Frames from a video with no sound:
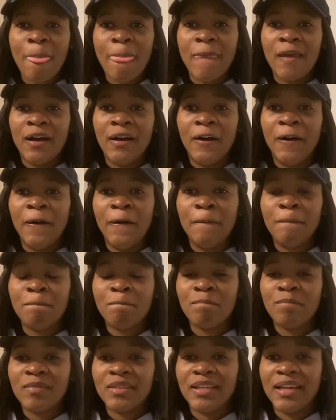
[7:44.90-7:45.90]
um,
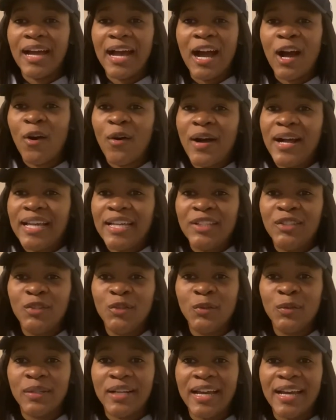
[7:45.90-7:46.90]
how I can
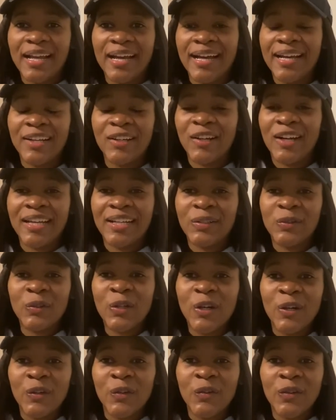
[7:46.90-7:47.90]
do it. I, I, I don't
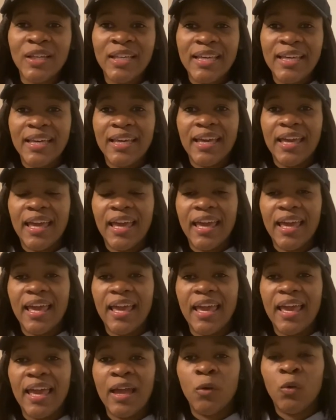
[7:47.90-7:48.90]
know.
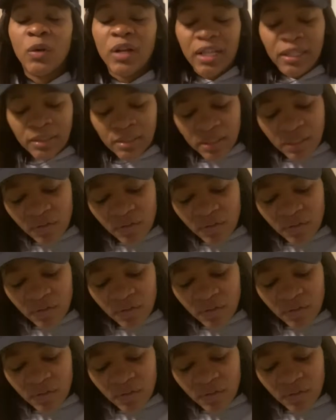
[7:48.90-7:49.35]
And what I love